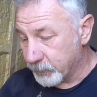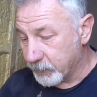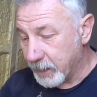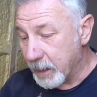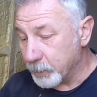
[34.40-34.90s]

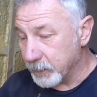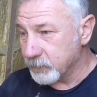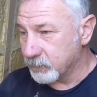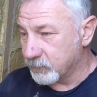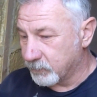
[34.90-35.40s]
cabling
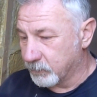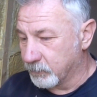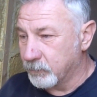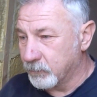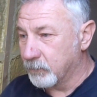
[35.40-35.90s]

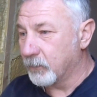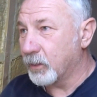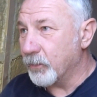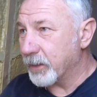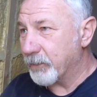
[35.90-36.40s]

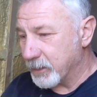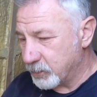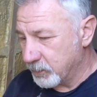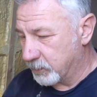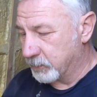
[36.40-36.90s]

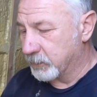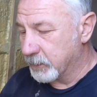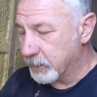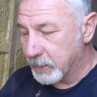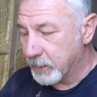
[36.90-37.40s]
configuration,
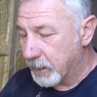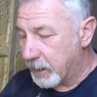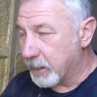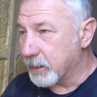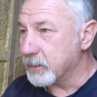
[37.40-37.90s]

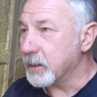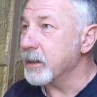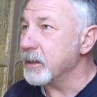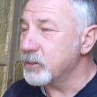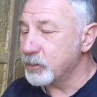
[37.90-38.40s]
and I
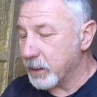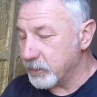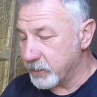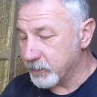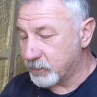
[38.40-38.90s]
need to change
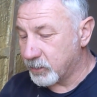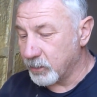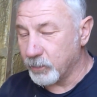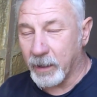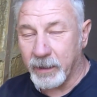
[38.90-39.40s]
it
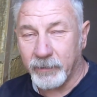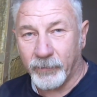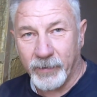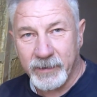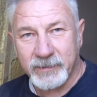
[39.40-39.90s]
to a
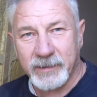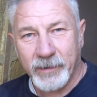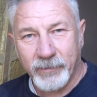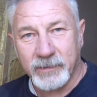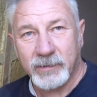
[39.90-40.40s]
3
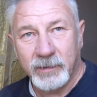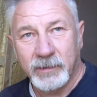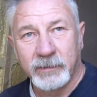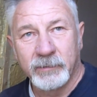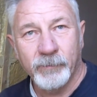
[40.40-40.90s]
series.
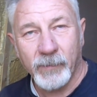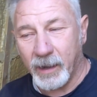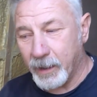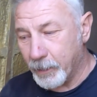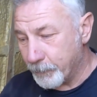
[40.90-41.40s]

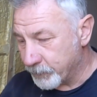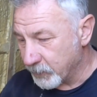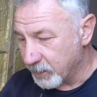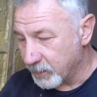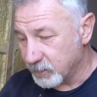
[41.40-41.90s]

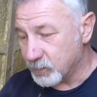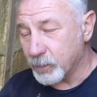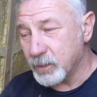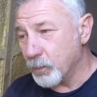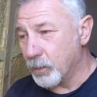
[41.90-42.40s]
So we
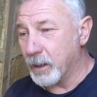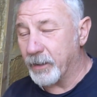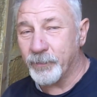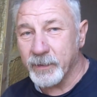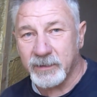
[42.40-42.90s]
can do all
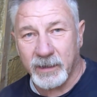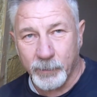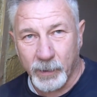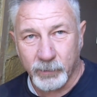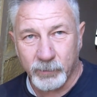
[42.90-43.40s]
that from inside the
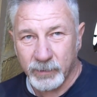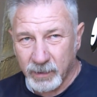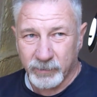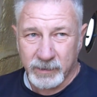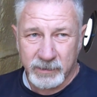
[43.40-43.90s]
boat. We
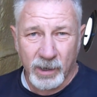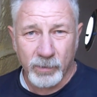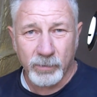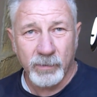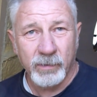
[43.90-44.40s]
don't need to
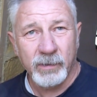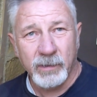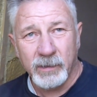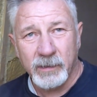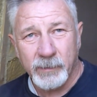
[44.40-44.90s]
go
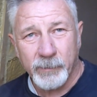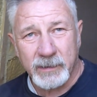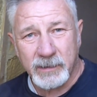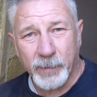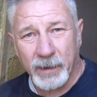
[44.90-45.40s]

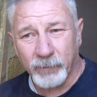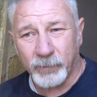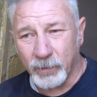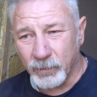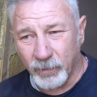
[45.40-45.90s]
messing about
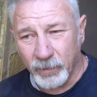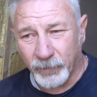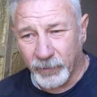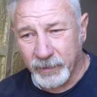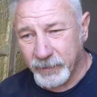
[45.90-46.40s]
through the roof
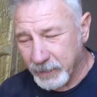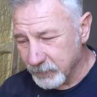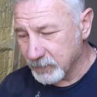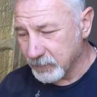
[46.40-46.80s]
or anything else.